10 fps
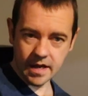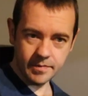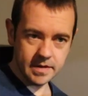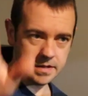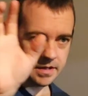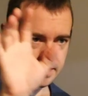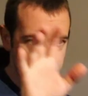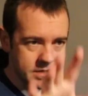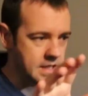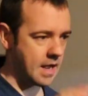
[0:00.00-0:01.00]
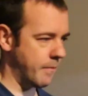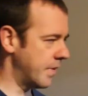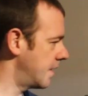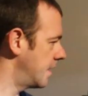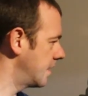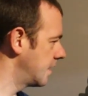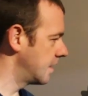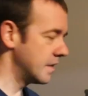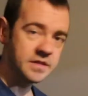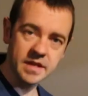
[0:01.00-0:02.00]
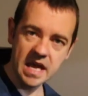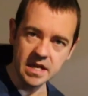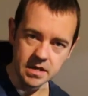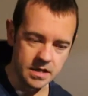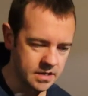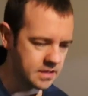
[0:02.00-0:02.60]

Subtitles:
carpet to the amp, so they're hidden.